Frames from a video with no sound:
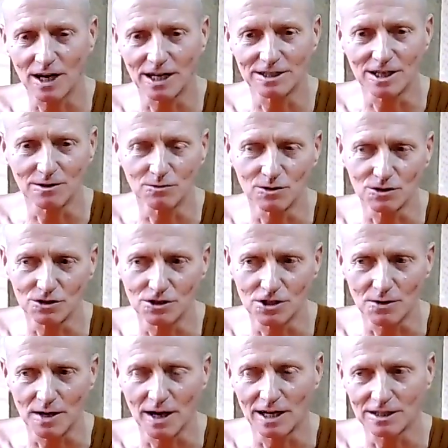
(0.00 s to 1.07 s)
it, how am I, what
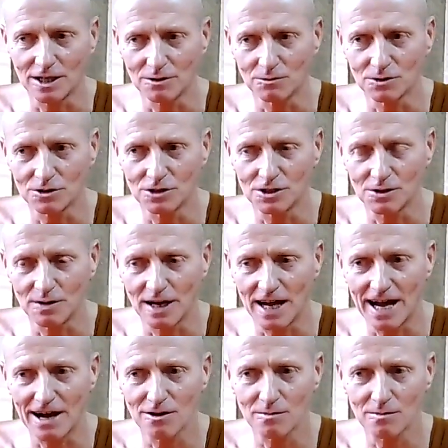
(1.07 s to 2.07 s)
if I fail, what if it goes